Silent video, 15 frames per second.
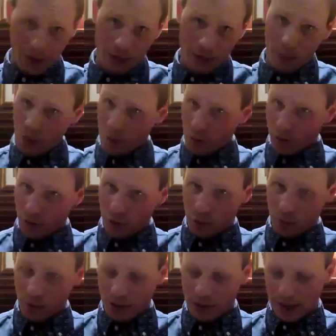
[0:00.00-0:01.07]
their book orders
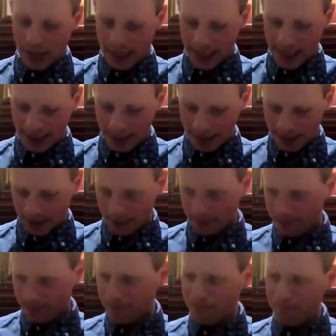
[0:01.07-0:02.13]
were delayed
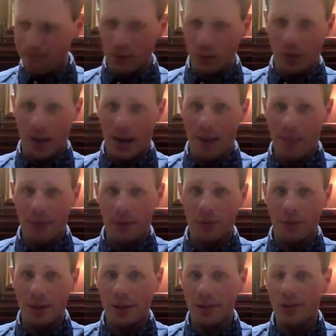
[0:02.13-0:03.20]
what happened
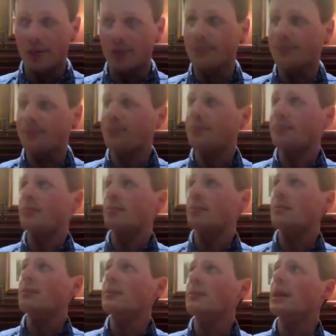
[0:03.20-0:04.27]
was
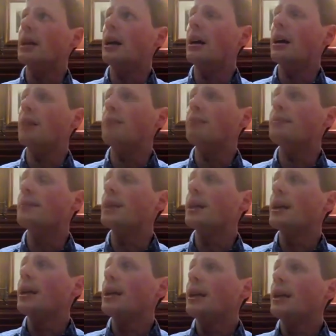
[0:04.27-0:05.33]
um,
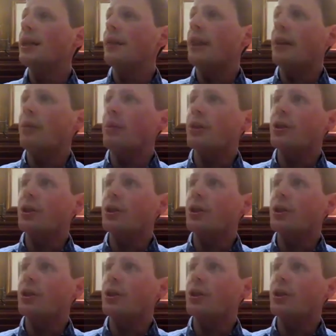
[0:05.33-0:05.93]
they were